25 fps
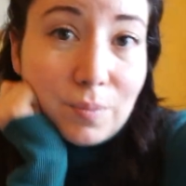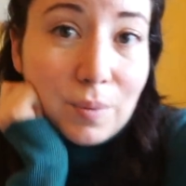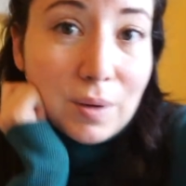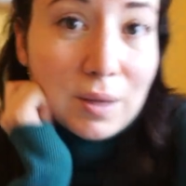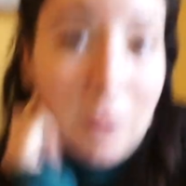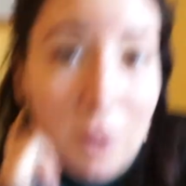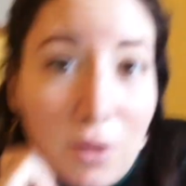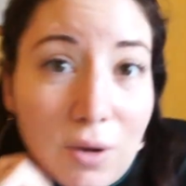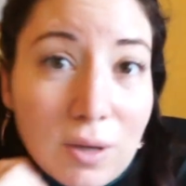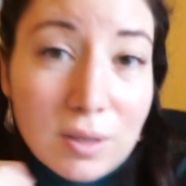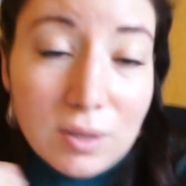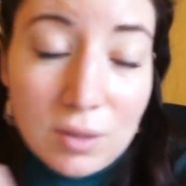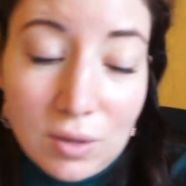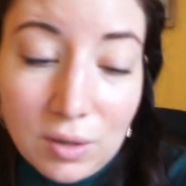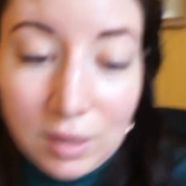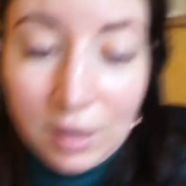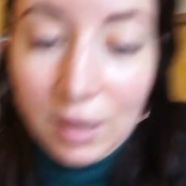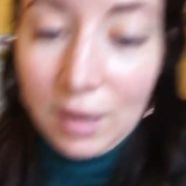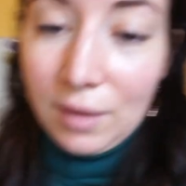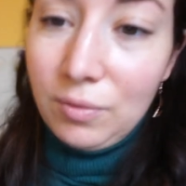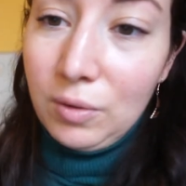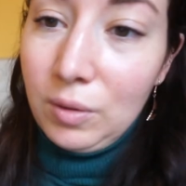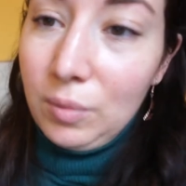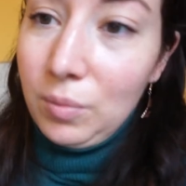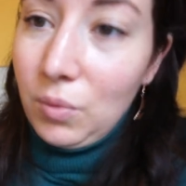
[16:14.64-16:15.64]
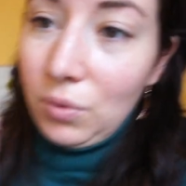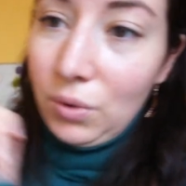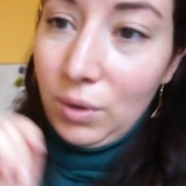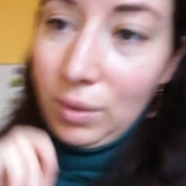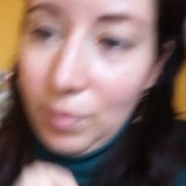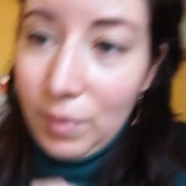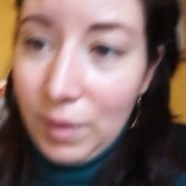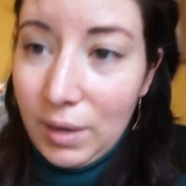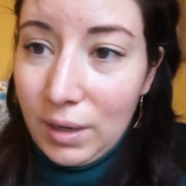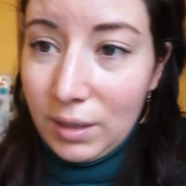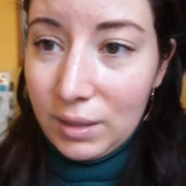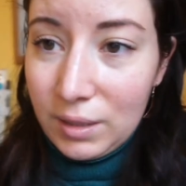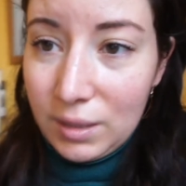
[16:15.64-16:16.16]
my thoughts on Evermore
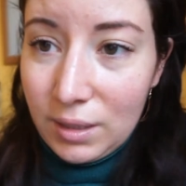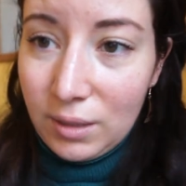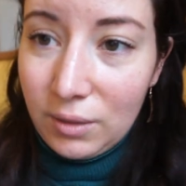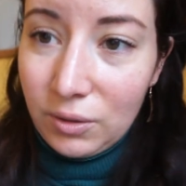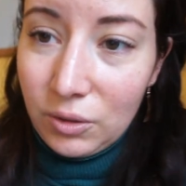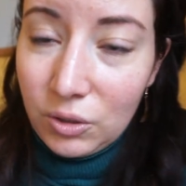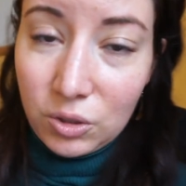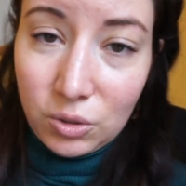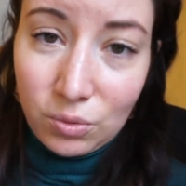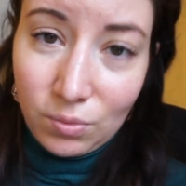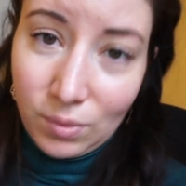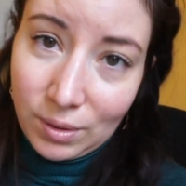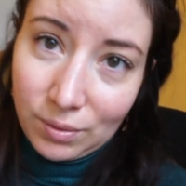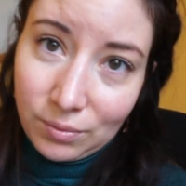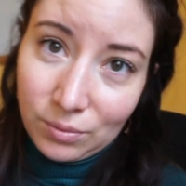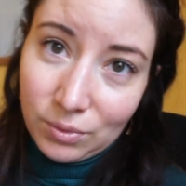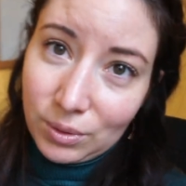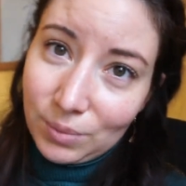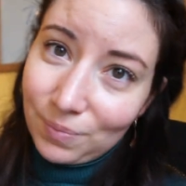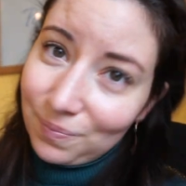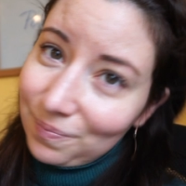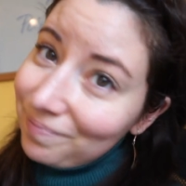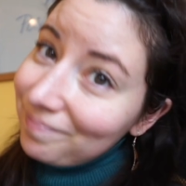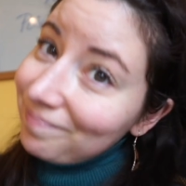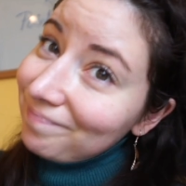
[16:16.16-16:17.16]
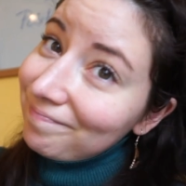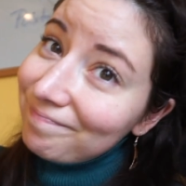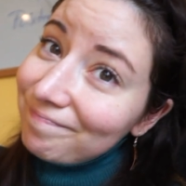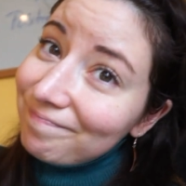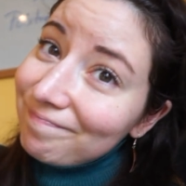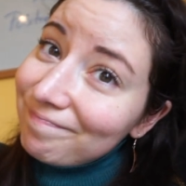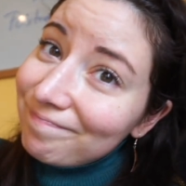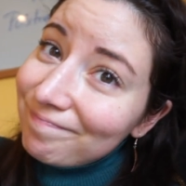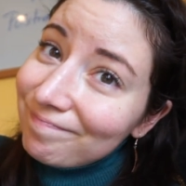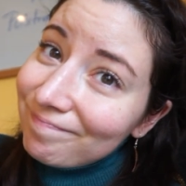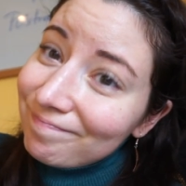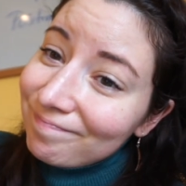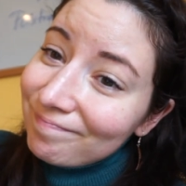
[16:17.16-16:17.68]
by Taylor Swift
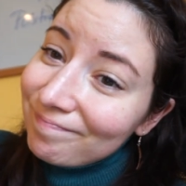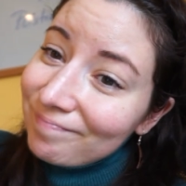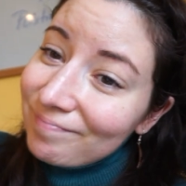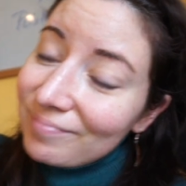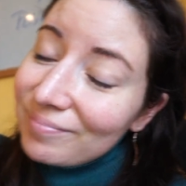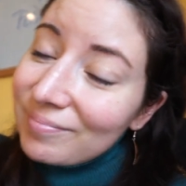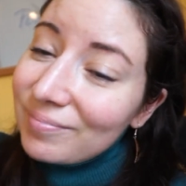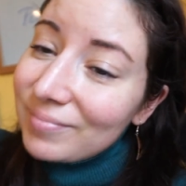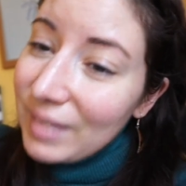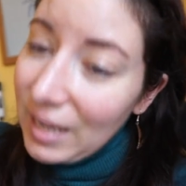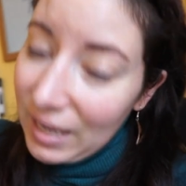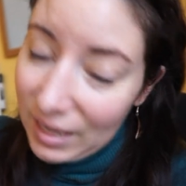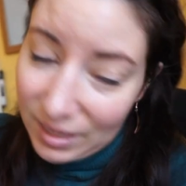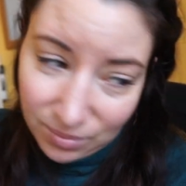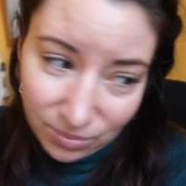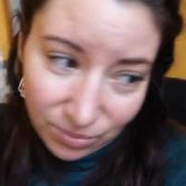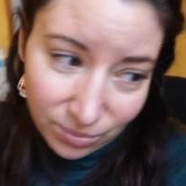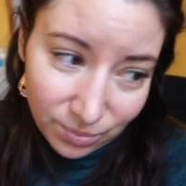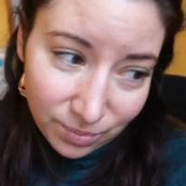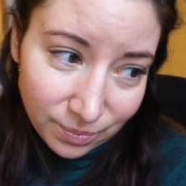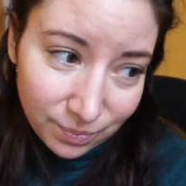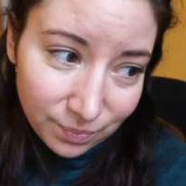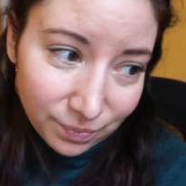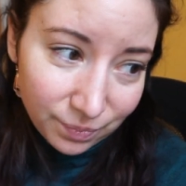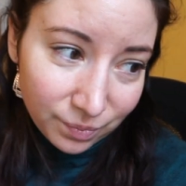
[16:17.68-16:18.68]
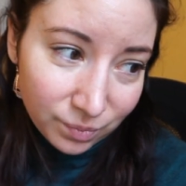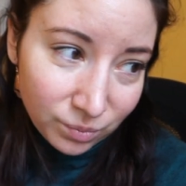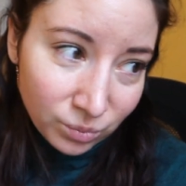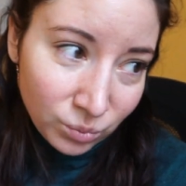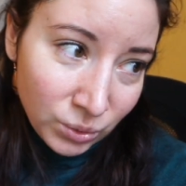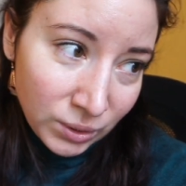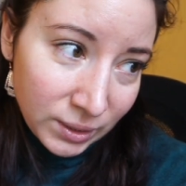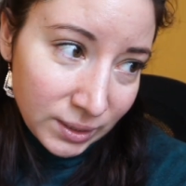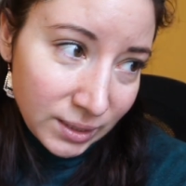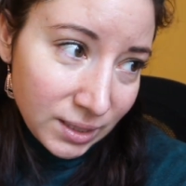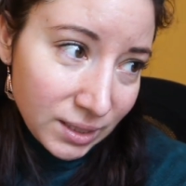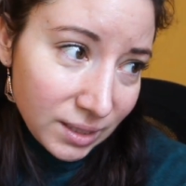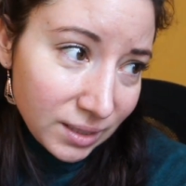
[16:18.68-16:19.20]
and
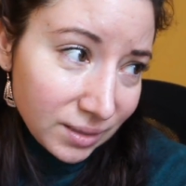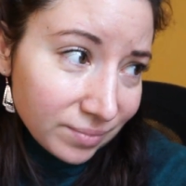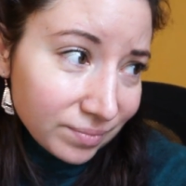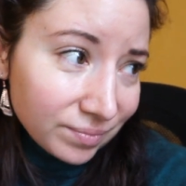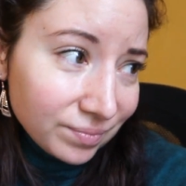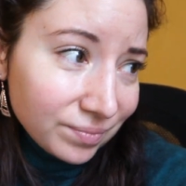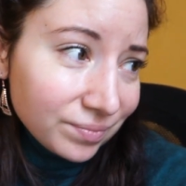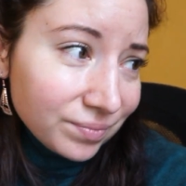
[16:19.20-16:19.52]
Britney.